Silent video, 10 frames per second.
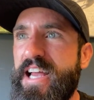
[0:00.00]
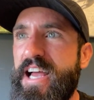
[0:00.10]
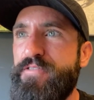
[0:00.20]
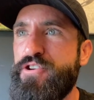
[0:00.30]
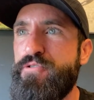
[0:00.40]

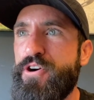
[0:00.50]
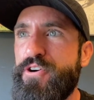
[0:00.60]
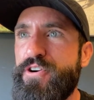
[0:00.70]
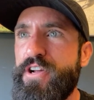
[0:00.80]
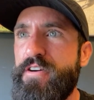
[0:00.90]
Have you
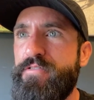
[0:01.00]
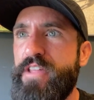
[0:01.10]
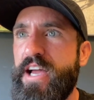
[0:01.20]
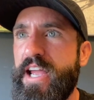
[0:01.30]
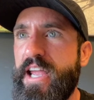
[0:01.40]
heard of
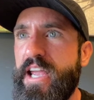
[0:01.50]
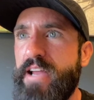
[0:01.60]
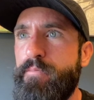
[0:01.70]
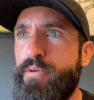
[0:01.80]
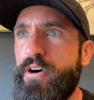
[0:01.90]
the
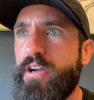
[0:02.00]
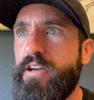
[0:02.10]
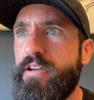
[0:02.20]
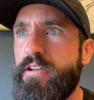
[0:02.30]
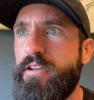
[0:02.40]

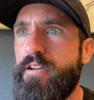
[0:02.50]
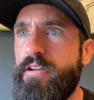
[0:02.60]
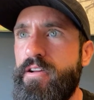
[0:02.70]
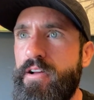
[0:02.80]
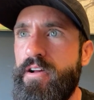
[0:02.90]
Handbook
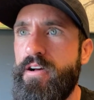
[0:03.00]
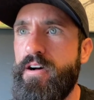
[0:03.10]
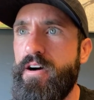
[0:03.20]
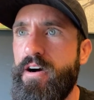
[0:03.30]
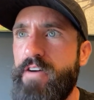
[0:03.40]

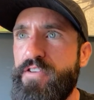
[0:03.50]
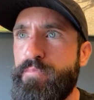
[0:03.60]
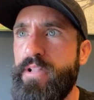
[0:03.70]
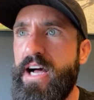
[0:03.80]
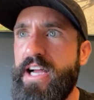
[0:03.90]
of
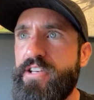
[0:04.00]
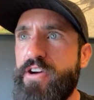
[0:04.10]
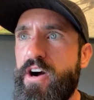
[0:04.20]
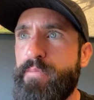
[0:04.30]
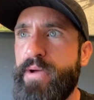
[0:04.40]
Applied
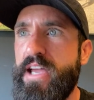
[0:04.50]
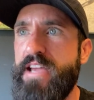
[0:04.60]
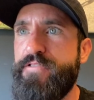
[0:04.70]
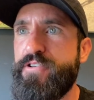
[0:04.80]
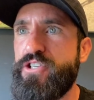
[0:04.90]
Dog
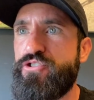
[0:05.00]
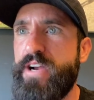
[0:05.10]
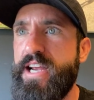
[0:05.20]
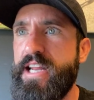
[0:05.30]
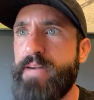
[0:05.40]
Behavior and
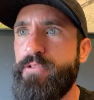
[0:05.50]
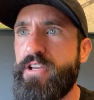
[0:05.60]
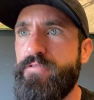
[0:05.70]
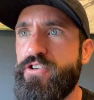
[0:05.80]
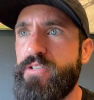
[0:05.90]
Training? I'm
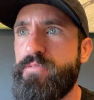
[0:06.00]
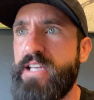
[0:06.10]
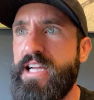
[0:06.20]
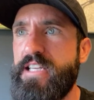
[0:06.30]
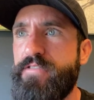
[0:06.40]
looking for some
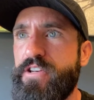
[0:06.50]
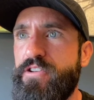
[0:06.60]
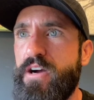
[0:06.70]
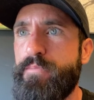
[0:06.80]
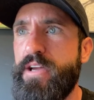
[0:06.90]
scientific
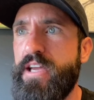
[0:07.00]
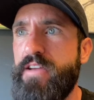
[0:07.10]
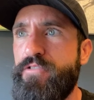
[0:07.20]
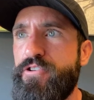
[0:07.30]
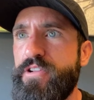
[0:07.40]
dog
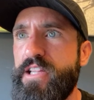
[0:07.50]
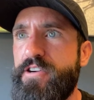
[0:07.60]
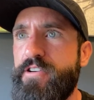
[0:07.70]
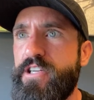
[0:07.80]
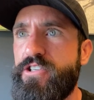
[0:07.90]
behavior
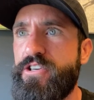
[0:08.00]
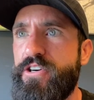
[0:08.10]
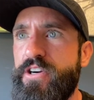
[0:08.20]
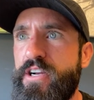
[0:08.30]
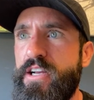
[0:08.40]

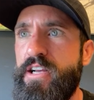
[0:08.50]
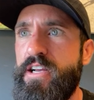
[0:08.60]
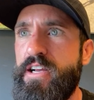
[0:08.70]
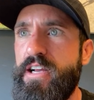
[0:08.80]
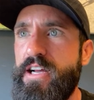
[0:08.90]
literature
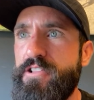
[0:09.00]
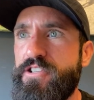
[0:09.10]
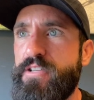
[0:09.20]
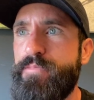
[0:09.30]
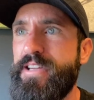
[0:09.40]
and
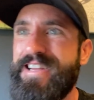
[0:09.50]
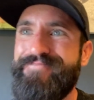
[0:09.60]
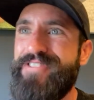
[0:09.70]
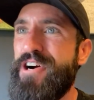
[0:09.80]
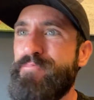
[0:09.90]
look to be...
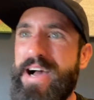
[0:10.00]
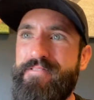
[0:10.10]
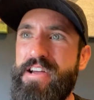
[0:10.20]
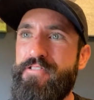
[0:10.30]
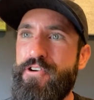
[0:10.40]
Nope,
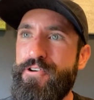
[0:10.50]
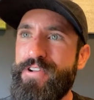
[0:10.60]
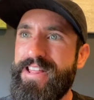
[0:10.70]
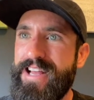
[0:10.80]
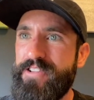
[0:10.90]
I've never
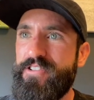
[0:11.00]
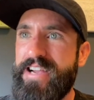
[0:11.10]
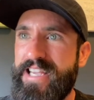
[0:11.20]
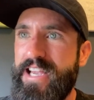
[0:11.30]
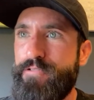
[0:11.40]
heard of that, so
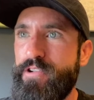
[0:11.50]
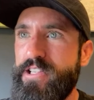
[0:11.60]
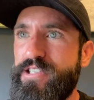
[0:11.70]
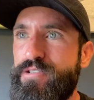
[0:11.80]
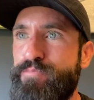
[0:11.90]
I can't
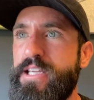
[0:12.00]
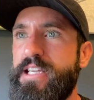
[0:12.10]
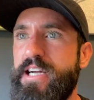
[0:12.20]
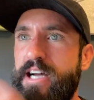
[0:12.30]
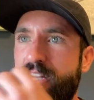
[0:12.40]
really
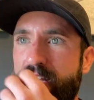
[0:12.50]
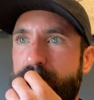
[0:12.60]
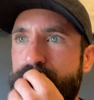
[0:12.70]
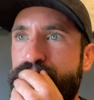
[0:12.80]
speak on it.